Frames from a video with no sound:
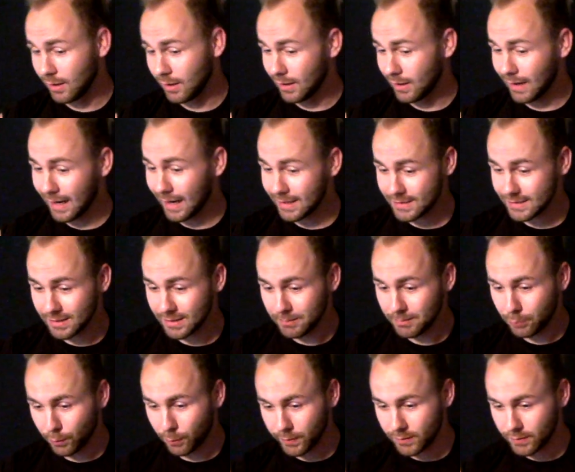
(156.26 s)
At some
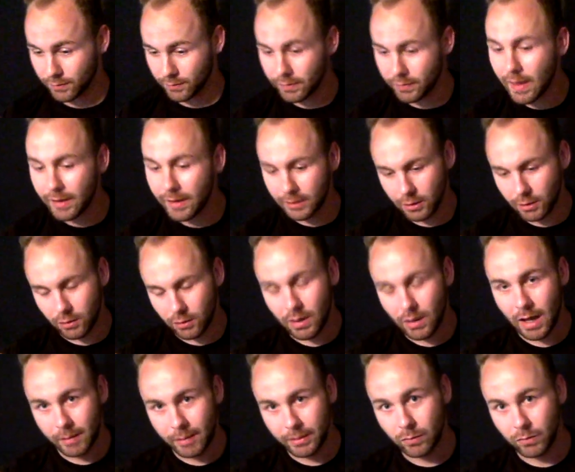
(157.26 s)
point during that year,
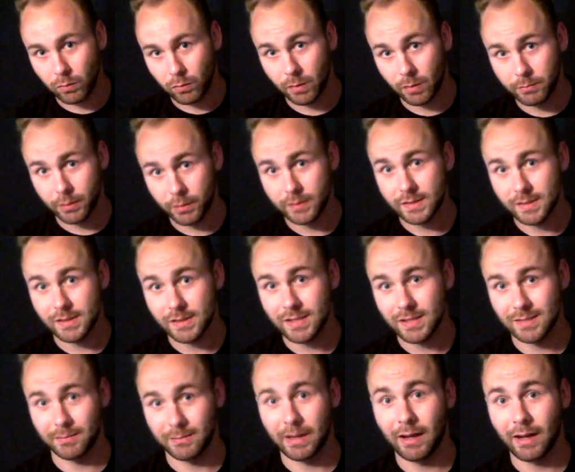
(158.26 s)
I made one person
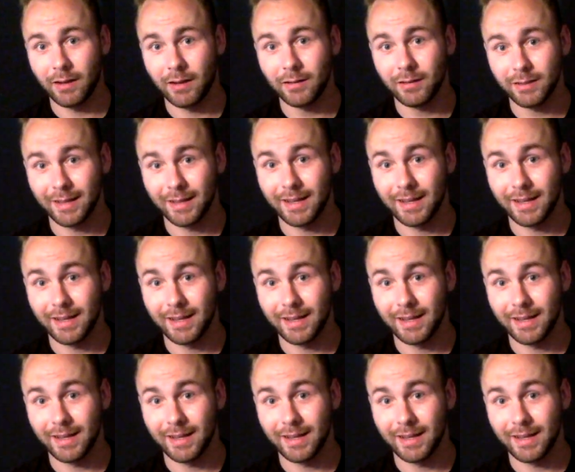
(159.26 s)
smile,